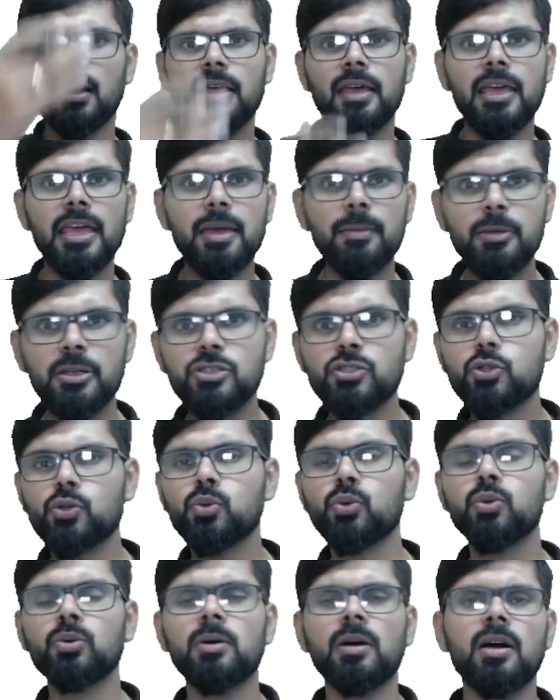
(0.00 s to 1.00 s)
aim is
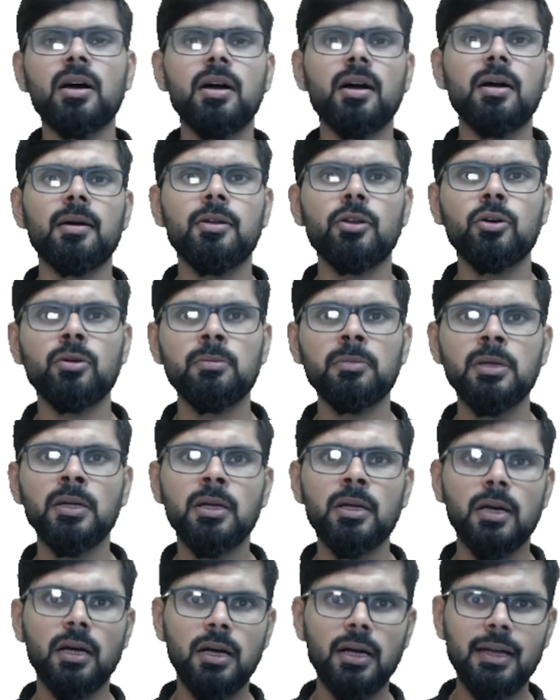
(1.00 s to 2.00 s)
to
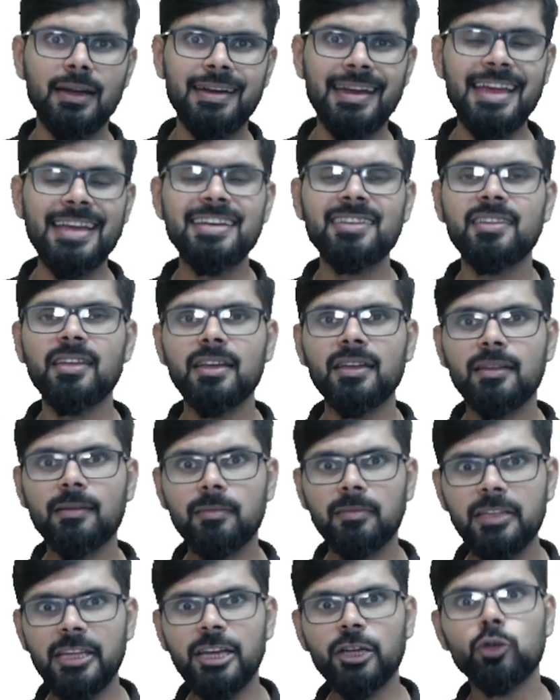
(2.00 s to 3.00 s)
write the
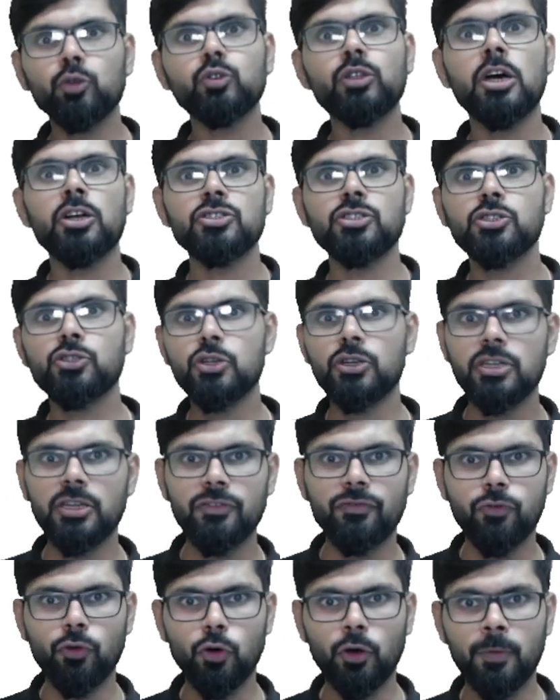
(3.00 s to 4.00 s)
GATE
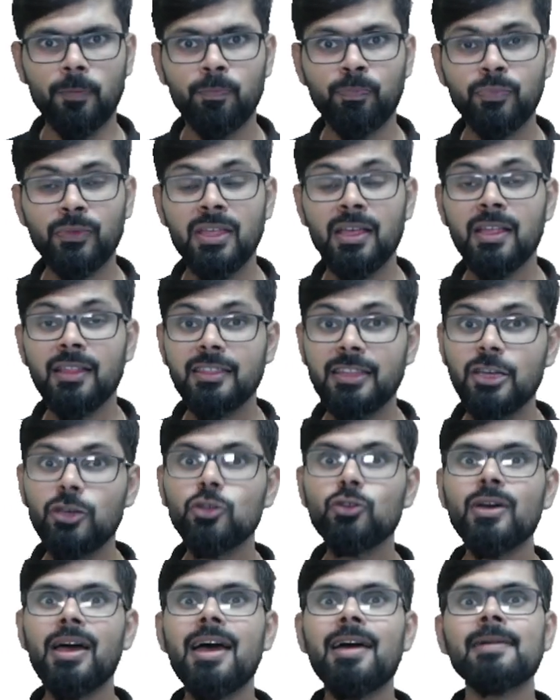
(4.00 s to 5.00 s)
2024, then
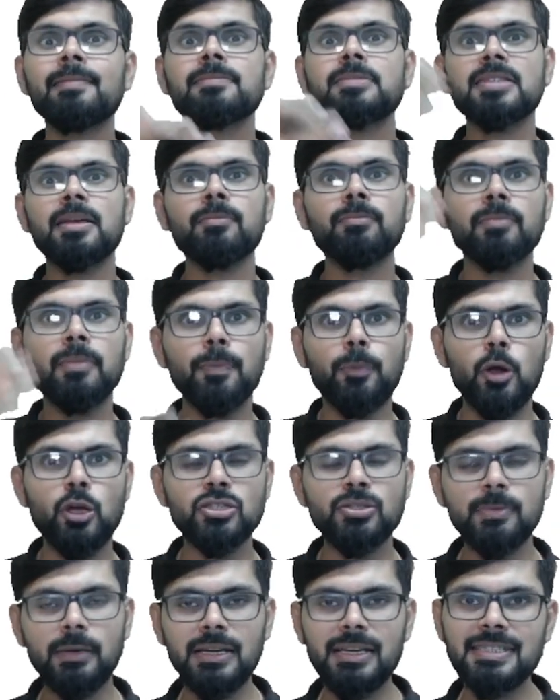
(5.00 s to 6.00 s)
you have some
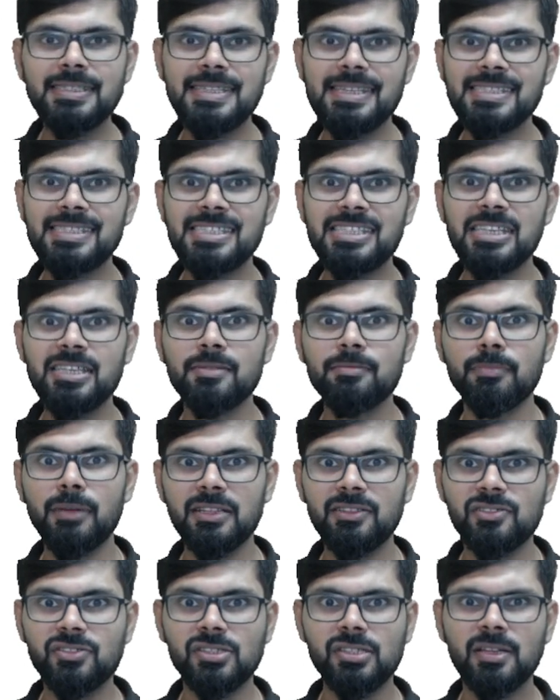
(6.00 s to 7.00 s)
approximately 16
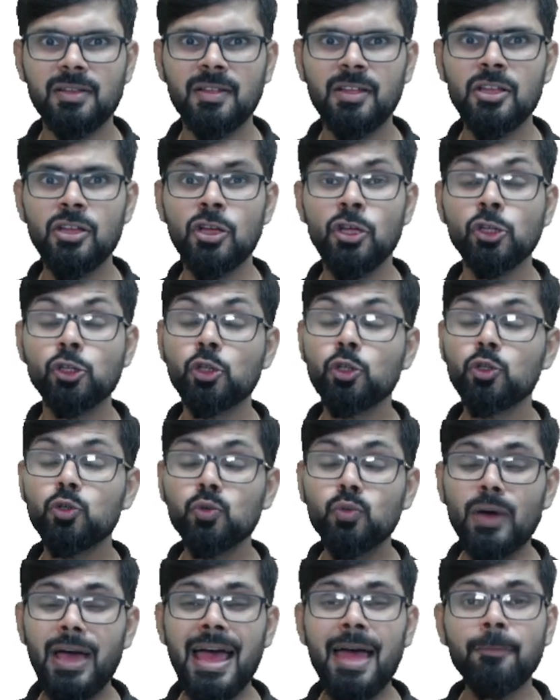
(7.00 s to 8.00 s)
months. So
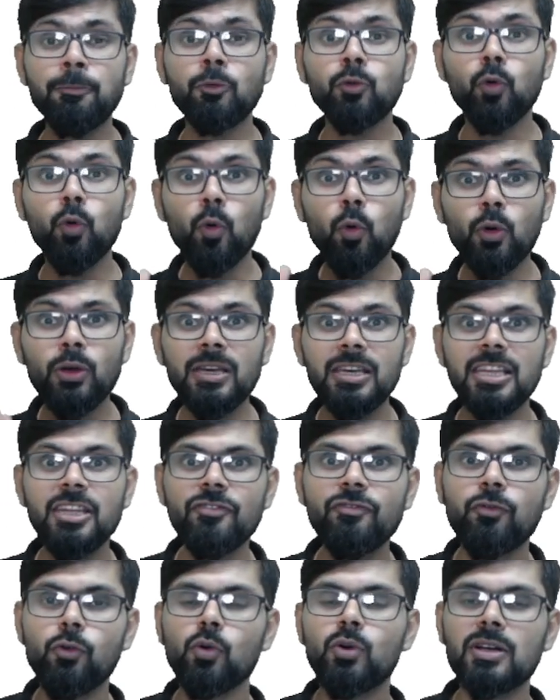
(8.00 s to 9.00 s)
you have to only
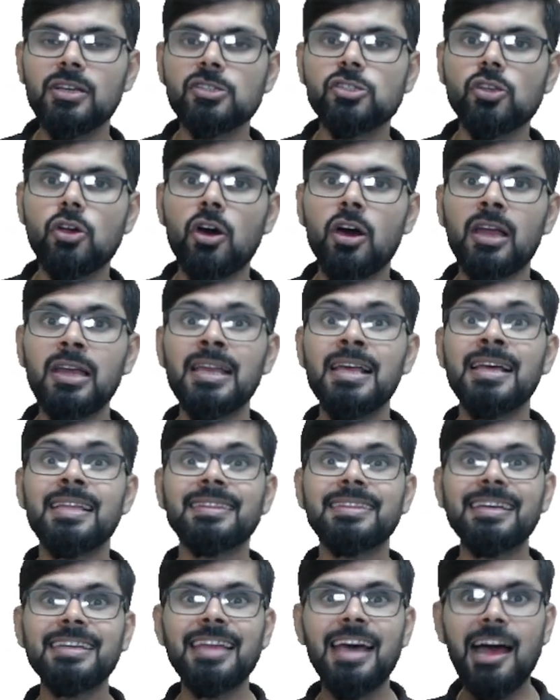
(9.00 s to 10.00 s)
focus on
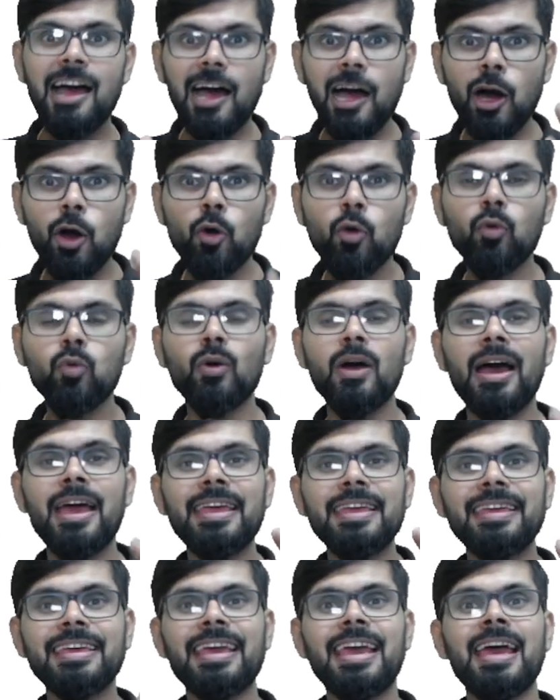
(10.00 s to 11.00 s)
that, how
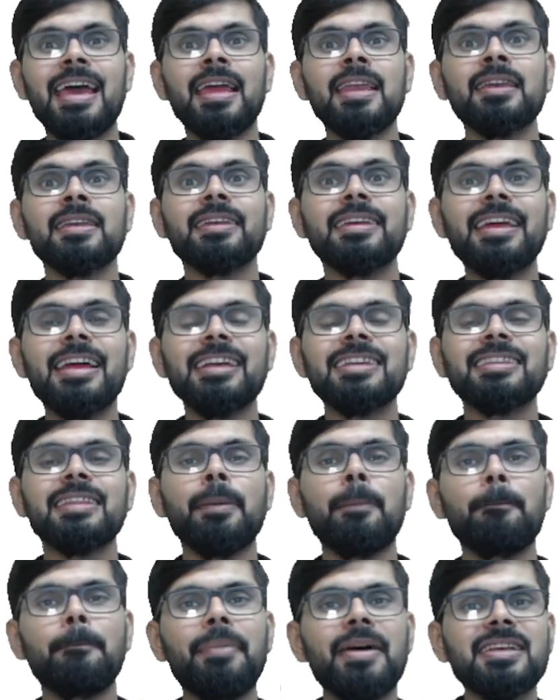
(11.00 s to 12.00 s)
I can get the
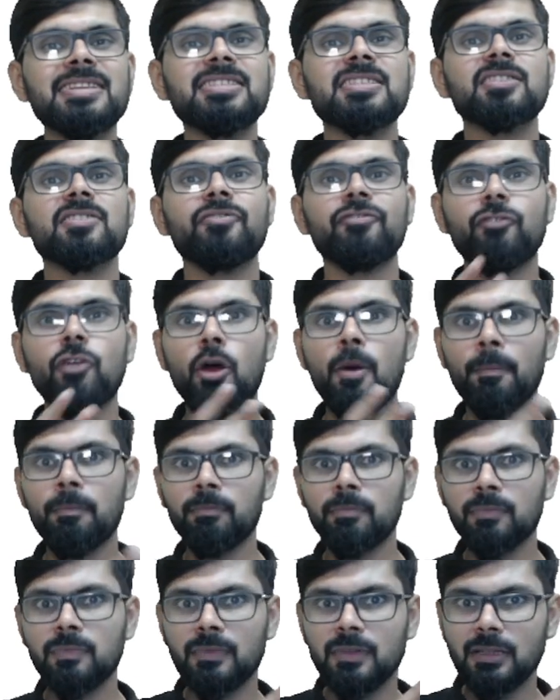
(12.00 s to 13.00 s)
best
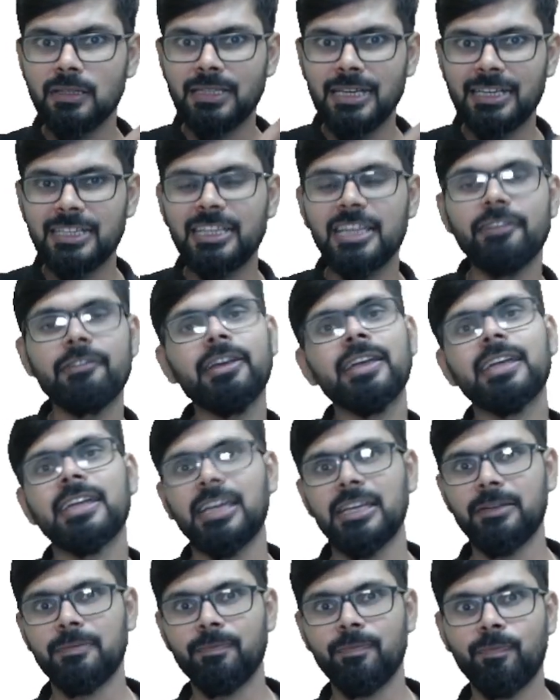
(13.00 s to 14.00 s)
from that given
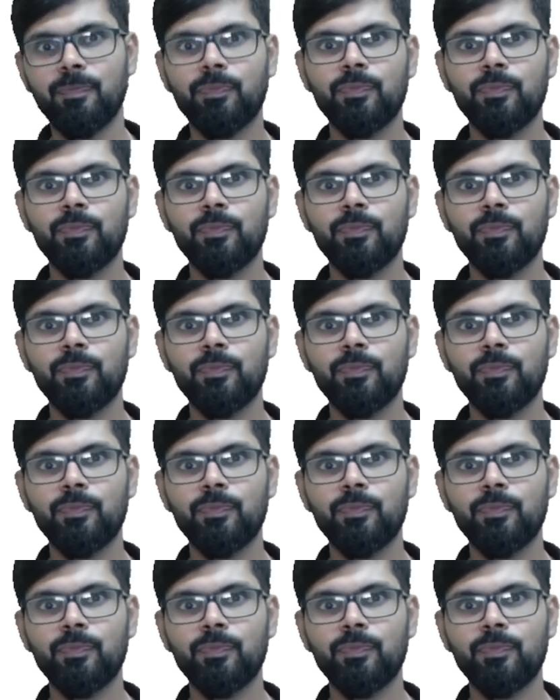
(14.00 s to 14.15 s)
time.